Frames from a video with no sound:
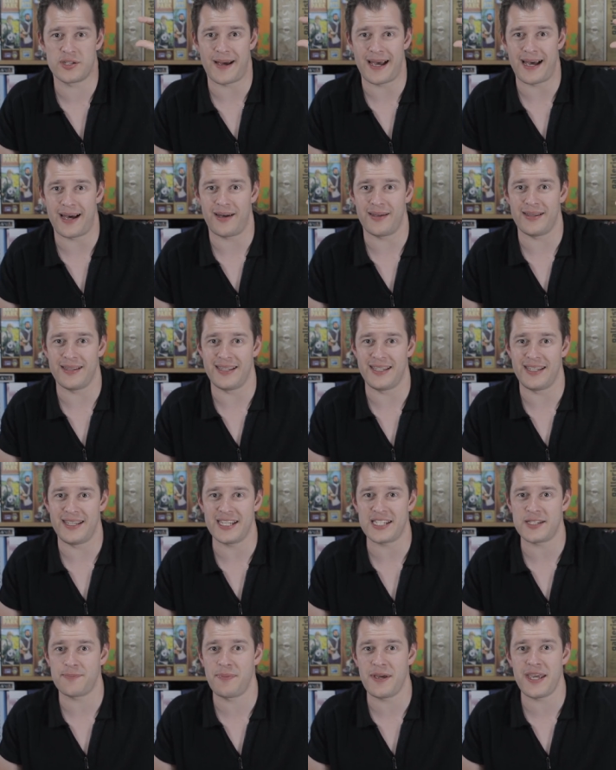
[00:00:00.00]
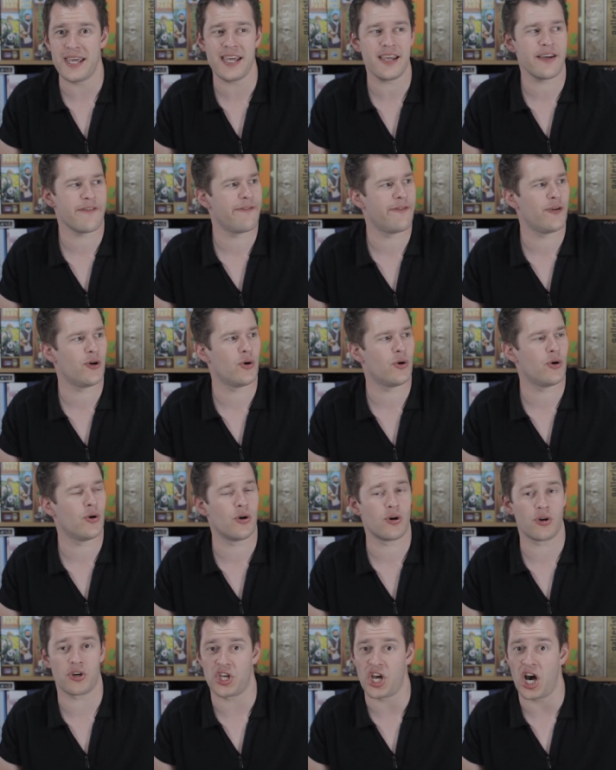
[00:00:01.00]
about this big
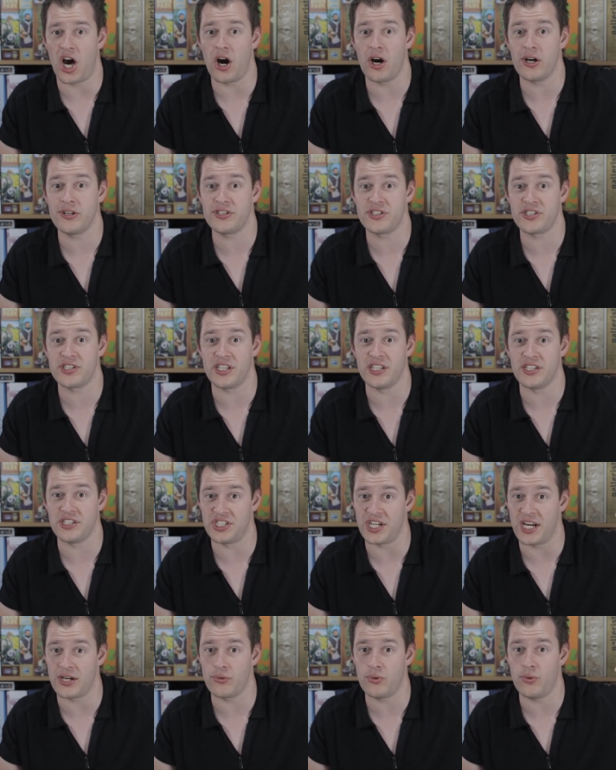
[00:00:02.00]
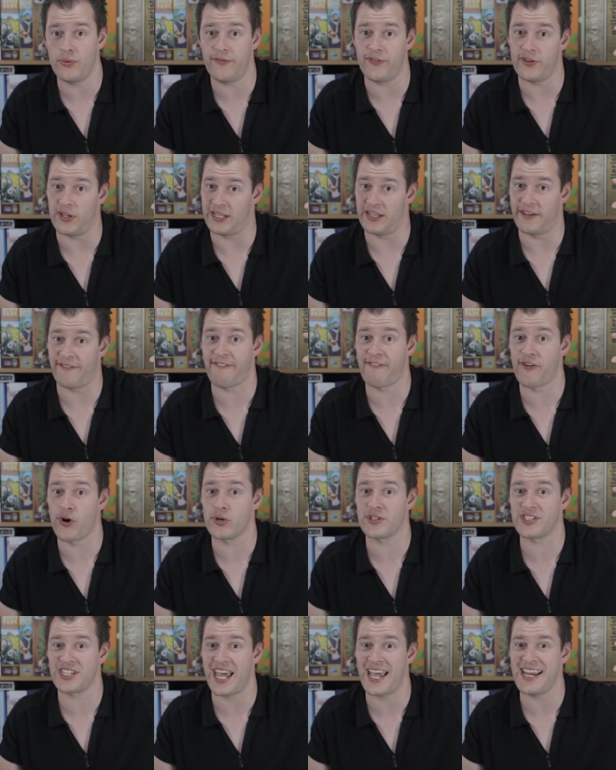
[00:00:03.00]
for cards in general for like the
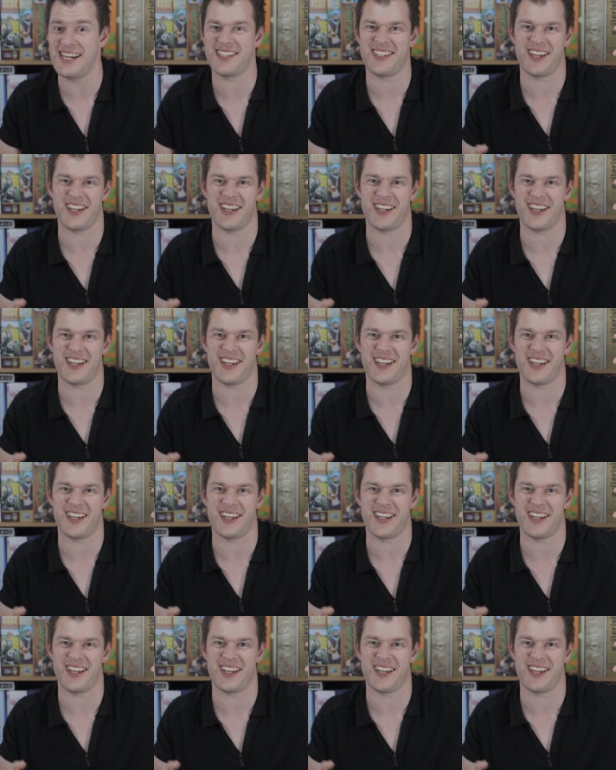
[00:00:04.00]
first case.